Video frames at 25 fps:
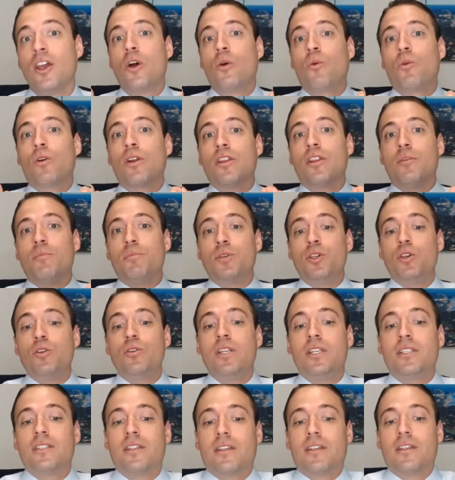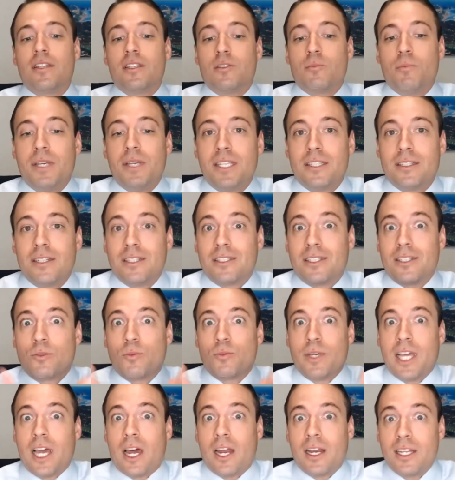One of the beauties of this business is
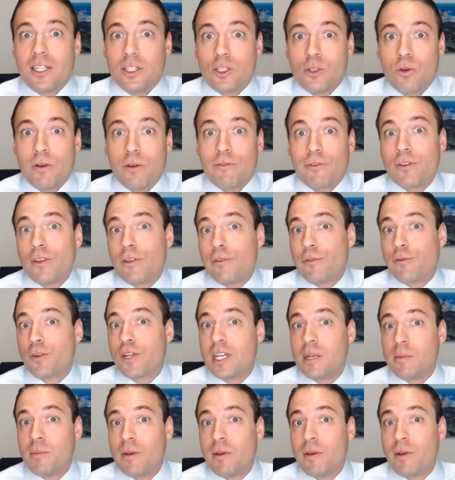we got into it for the freedom